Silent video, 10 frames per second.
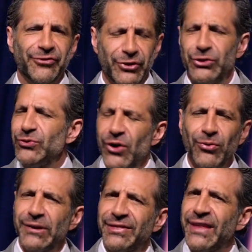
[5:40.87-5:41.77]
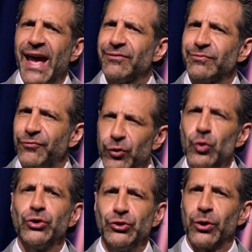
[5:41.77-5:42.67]
for you, don't let that
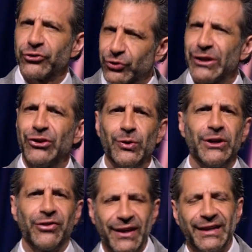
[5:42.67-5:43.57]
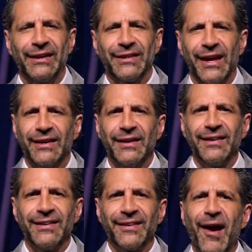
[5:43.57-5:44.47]
fool you or trick you into thinking that
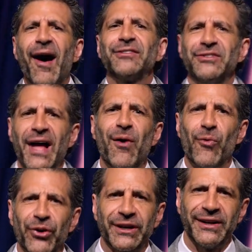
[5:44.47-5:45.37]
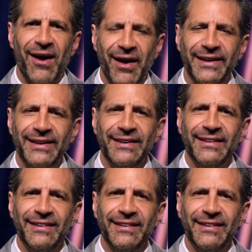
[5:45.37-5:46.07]
God's not working on it.